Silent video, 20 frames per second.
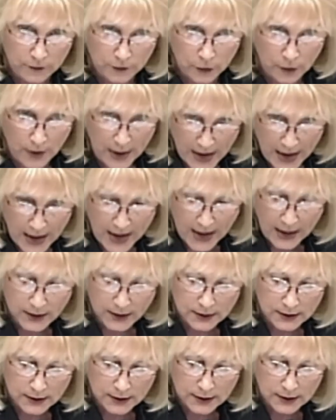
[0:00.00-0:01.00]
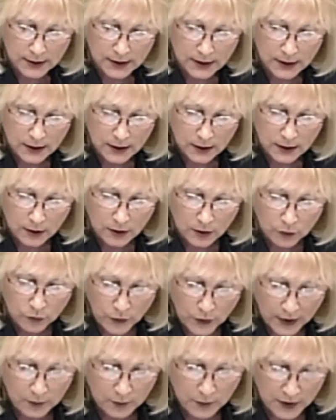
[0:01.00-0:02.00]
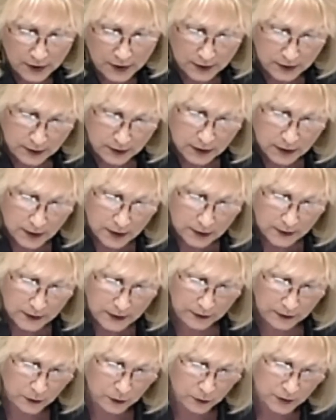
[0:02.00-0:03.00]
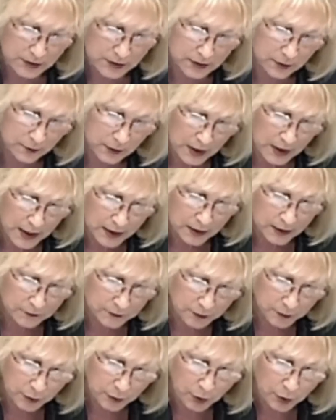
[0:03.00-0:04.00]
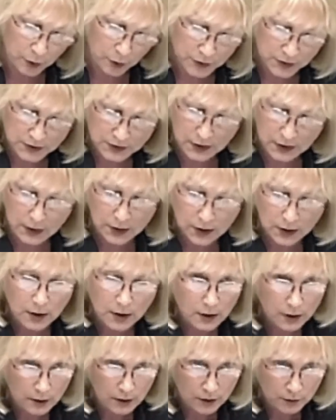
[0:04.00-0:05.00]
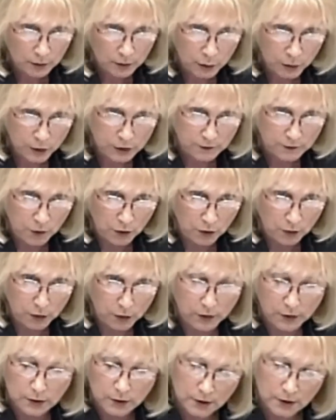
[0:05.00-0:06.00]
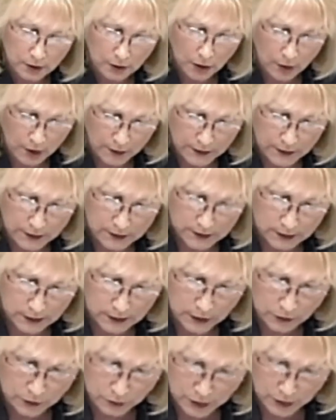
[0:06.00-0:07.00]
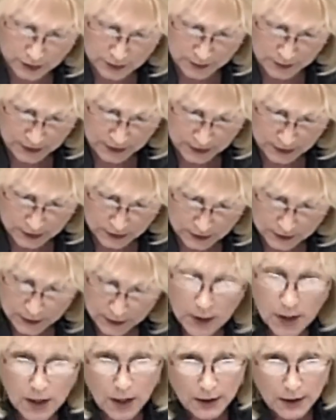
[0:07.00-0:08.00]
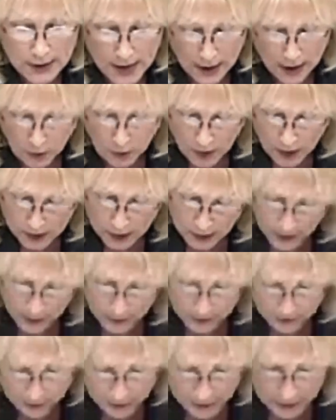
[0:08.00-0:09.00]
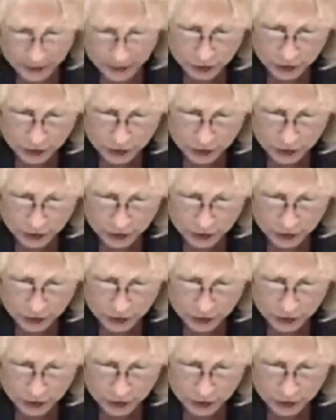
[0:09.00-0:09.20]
you had recommended that there be some kind of diplomacy push forward on these countries. Because now, let me finish.